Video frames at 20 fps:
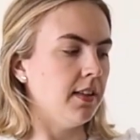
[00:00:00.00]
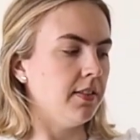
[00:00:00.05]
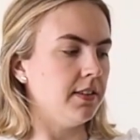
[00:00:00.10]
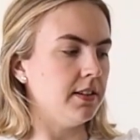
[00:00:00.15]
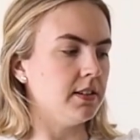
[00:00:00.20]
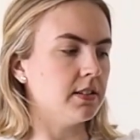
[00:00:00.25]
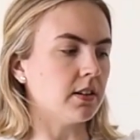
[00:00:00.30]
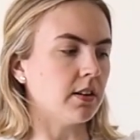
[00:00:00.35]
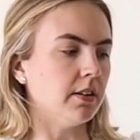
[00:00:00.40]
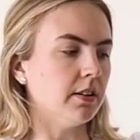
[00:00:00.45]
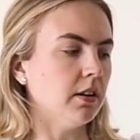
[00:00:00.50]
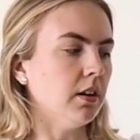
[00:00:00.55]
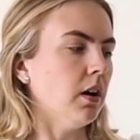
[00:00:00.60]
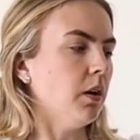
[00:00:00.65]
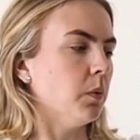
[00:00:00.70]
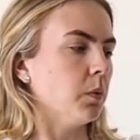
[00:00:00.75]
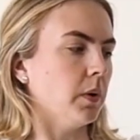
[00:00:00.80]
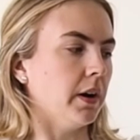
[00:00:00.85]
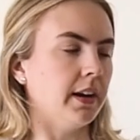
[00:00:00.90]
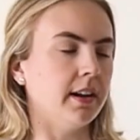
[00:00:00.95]
These
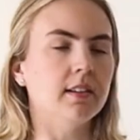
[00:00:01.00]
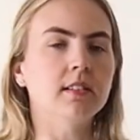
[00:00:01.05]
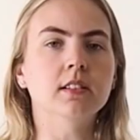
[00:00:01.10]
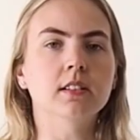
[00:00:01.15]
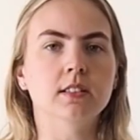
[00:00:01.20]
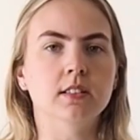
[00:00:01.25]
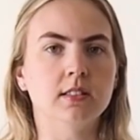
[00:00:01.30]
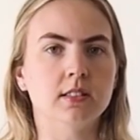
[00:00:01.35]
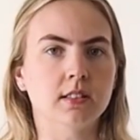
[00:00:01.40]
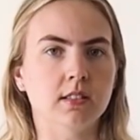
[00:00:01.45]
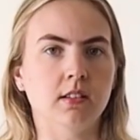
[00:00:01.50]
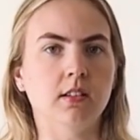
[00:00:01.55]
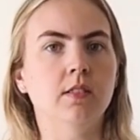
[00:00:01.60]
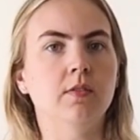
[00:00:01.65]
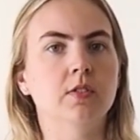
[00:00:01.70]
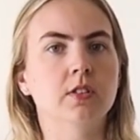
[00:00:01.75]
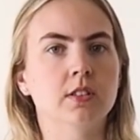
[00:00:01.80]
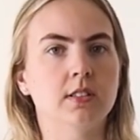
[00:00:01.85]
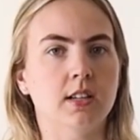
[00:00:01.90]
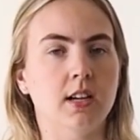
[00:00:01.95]
are a raglan
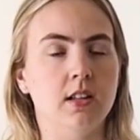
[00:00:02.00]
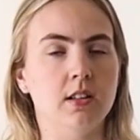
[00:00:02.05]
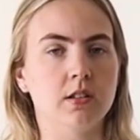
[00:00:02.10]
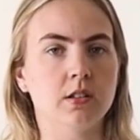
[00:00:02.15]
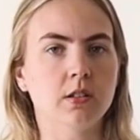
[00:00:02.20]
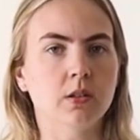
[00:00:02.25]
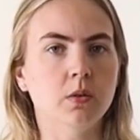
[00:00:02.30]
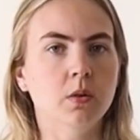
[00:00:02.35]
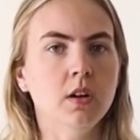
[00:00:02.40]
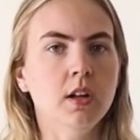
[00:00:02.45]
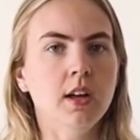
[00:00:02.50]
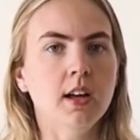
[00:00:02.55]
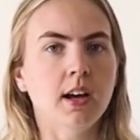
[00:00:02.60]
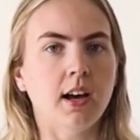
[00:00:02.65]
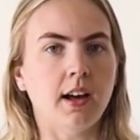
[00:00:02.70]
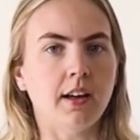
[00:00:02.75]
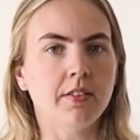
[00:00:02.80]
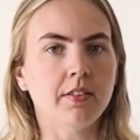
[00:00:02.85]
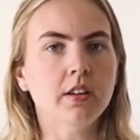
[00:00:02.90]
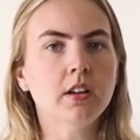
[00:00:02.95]
sleeve design, so
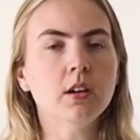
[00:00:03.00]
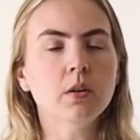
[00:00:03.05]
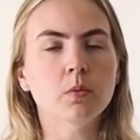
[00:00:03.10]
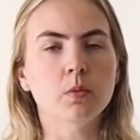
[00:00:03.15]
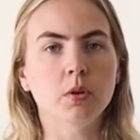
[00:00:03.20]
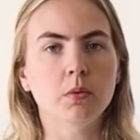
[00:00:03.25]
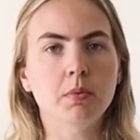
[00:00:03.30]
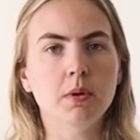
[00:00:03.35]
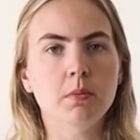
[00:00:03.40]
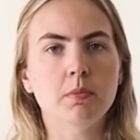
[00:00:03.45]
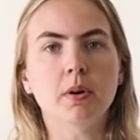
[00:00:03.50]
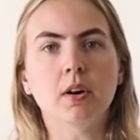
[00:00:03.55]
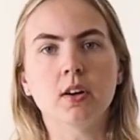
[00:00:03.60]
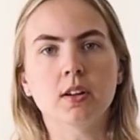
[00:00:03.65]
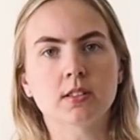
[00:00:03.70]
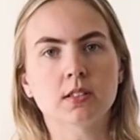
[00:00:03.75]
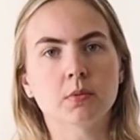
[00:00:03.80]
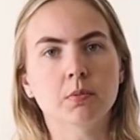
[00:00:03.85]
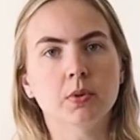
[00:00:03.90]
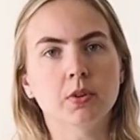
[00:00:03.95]
I think it would be
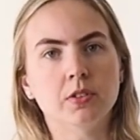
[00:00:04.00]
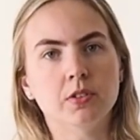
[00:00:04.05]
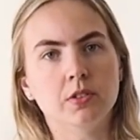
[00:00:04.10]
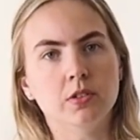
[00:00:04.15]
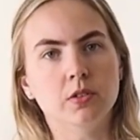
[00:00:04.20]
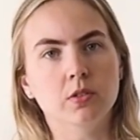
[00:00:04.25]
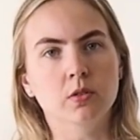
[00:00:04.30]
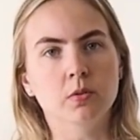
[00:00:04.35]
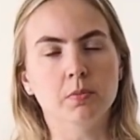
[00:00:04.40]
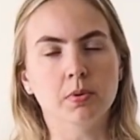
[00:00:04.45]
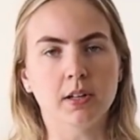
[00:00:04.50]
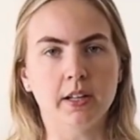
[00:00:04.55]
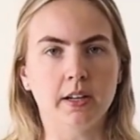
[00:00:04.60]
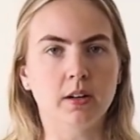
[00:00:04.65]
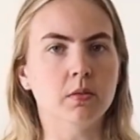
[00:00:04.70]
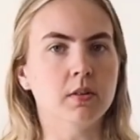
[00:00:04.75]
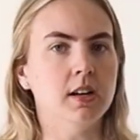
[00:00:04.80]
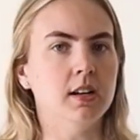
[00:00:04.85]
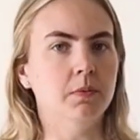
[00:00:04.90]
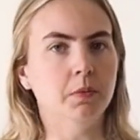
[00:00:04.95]
possible to play
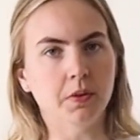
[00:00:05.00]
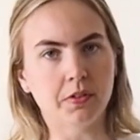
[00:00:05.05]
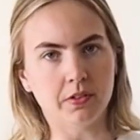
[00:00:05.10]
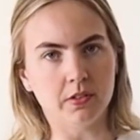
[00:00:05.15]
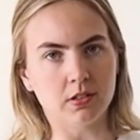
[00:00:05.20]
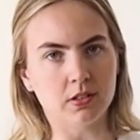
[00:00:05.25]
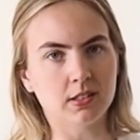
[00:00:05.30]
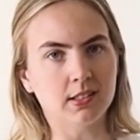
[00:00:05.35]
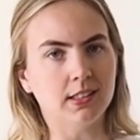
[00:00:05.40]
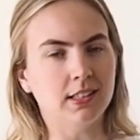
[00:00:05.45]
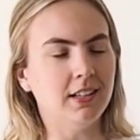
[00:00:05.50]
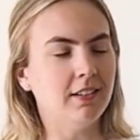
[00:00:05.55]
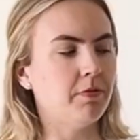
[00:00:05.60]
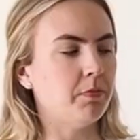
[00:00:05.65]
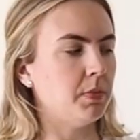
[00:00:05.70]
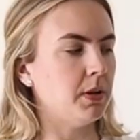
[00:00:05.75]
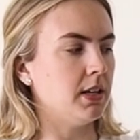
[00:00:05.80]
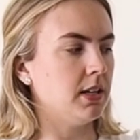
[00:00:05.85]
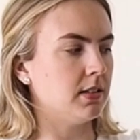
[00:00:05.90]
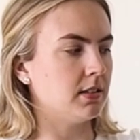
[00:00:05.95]
around with the
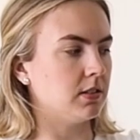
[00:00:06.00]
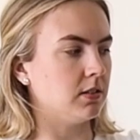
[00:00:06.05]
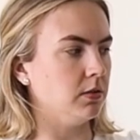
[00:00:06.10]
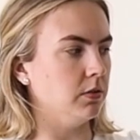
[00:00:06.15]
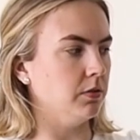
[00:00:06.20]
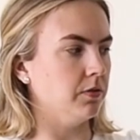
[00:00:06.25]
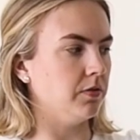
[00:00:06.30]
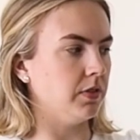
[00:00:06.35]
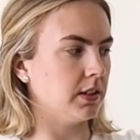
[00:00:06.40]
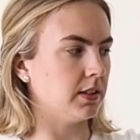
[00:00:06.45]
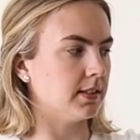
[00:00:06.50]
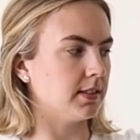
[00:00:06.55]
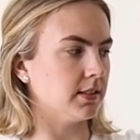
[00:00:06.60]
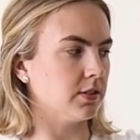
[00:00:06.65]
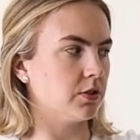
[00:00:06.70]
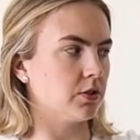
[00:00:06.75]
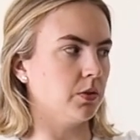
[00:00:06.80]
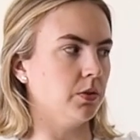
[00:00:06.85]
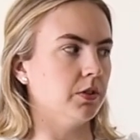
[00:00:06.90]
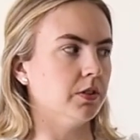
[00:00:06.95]
sleeve piece to fix the
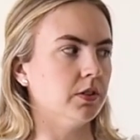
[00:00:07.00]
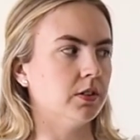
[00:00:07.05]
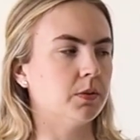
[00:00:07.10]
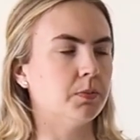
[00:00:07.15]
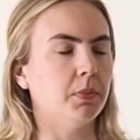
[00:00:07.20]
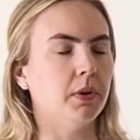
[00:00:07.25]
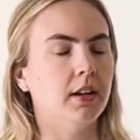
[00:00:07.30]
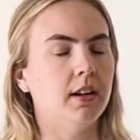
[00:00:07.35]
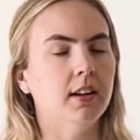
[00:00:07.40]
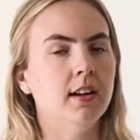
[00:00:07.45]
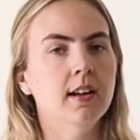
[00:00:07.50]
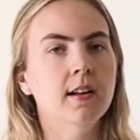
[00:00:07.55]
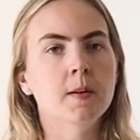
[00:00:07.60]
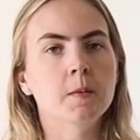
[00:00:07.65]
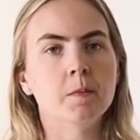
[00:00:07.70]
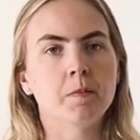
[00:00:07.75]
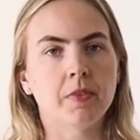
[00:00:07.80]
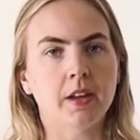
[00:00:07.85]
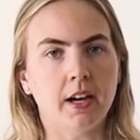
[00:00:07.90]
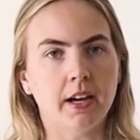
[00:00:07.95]
shoulders, but
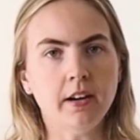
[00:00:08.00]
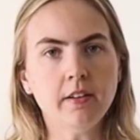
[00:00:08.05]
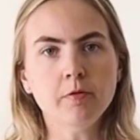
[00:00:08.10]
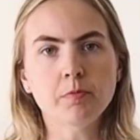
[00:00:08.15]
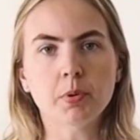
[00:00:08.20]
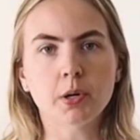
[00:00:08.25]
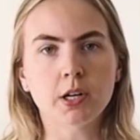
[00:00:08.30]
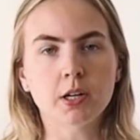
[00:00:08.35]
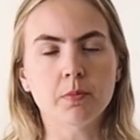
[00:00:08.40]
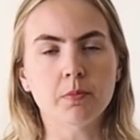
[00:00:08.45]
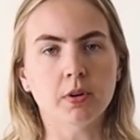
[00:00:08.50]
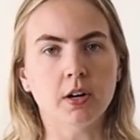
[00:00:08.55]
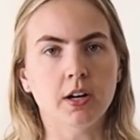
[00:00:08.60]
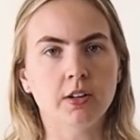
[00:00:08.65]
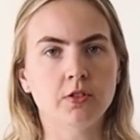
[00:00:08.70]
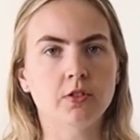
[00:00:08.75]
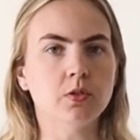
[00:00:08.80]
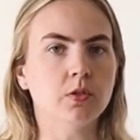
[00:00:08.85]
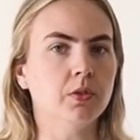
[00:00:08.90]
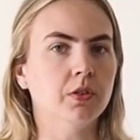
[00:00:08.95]
I have pretty
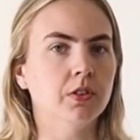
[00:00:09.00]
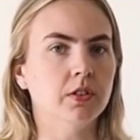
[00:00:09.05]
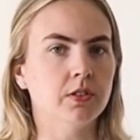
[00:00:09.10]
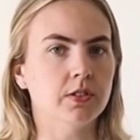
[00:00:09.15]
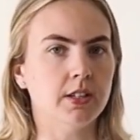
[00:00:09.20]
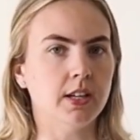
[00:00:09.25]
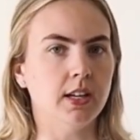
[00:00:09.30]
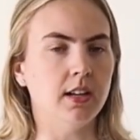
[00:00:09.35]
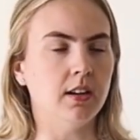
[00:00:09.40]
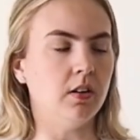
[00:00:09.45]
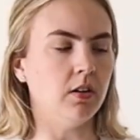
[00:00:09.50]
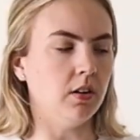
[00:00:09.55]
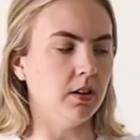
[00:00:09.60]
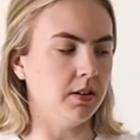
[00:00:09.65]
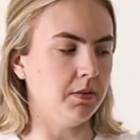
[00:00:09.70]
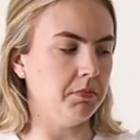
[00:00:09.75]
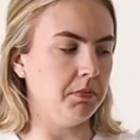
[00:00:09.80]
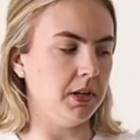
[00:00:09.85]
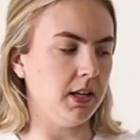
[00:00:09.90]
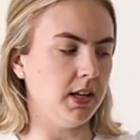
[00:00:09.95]
broad shoulders, and
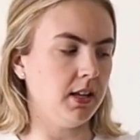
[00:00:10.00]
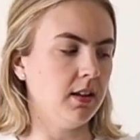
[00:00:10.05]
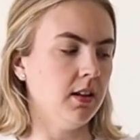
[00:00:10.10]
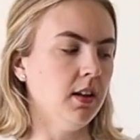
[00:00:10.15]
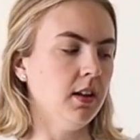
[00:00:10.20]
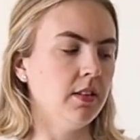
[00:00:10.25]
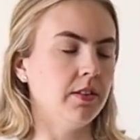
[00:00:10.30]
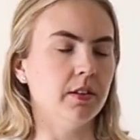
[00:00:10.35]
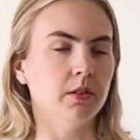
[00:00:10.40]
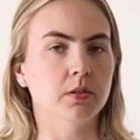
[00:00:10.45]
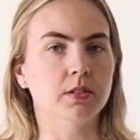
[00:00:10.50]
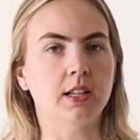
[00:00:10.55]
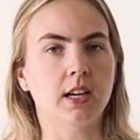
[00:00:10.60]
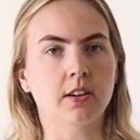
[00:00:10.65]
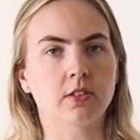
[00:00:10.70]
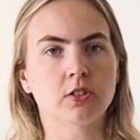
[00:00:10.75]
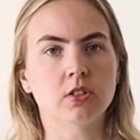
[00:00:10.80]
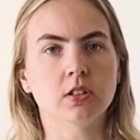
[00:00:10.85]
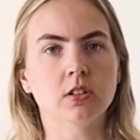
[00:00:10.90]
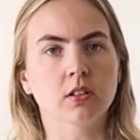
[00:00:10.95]
on me there was
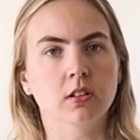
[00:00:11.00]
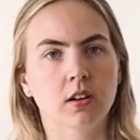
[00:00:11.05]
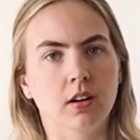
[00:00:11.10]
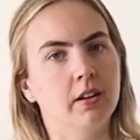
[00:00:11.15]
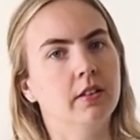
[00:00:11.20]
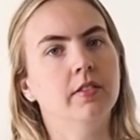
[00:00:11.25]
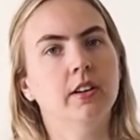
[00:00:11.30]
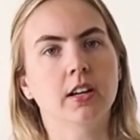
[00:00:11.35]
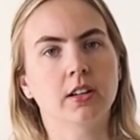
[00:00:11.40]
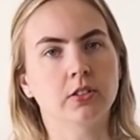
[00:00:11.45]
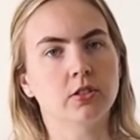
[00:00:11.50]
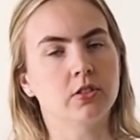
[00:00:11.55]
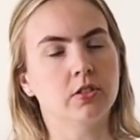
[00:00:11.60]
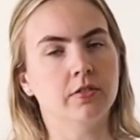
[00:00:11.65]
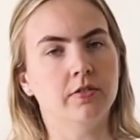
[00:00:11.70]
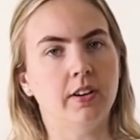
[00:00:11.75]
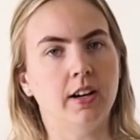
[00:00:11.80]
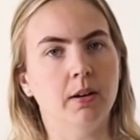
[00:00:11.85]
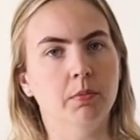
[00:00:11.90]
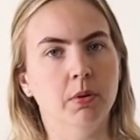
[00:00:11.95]
actually a lot of extra
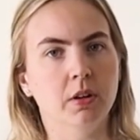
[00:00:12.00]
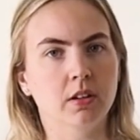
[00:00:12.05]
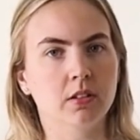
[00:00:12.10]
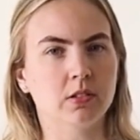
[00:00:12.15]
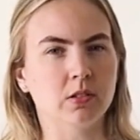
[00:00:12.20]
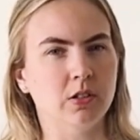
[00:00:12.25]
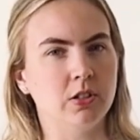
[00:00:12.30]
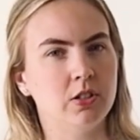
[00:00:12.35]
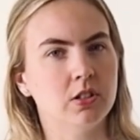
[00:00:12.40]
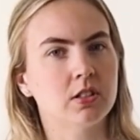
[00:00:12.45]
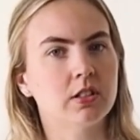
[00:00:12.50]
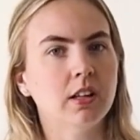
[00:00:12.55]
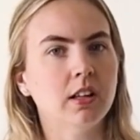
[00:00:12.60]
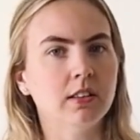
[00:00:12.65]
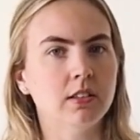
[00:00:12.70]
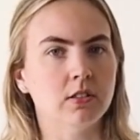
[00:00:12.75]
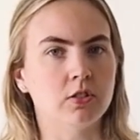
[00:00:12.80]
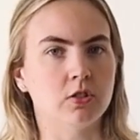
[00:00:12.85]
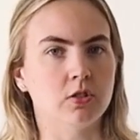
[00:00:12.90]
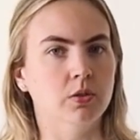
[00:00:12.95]
fabric, so I just
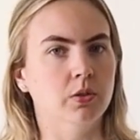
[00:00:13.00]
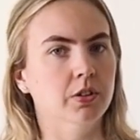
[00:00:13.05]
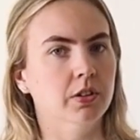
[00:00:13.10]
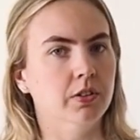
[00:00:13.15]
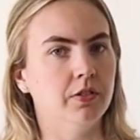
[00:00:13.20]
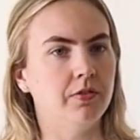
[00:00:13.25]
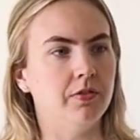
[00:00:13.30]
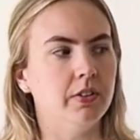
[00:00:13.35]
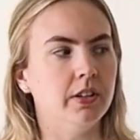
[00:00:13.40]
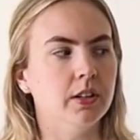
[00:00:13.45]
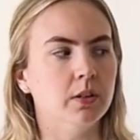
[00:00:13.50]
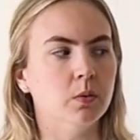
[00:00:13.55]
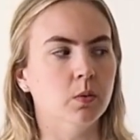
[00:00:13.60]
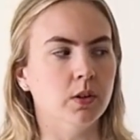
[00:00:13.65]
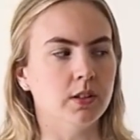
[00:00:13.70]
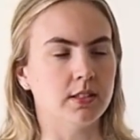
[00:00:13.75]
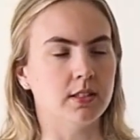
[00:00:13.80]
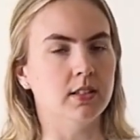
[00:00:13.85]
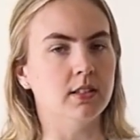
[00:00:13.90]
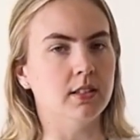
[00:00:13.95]
thought the shoulder fit
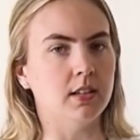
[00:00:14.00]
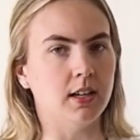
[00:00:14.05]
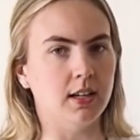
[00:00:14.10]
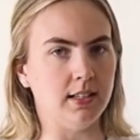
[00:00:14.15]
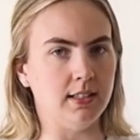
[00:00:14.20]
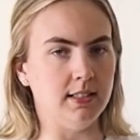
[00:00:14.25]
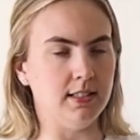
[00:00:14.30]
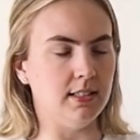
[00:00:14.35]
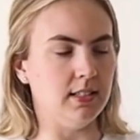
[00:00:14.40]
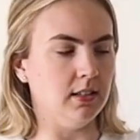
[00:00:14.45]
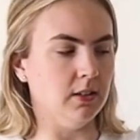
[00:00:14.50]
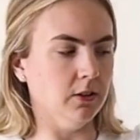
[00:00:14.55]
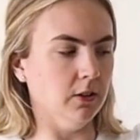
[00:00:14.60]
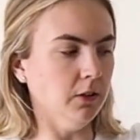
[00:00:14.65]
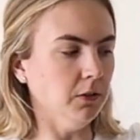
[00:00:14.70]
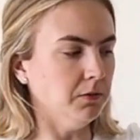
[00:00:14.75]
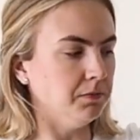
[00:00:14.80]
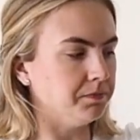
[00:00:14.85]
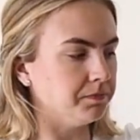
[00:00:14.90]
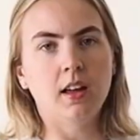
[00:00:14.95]
wasn't
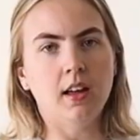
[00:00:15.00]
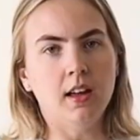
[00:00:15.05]
ideal.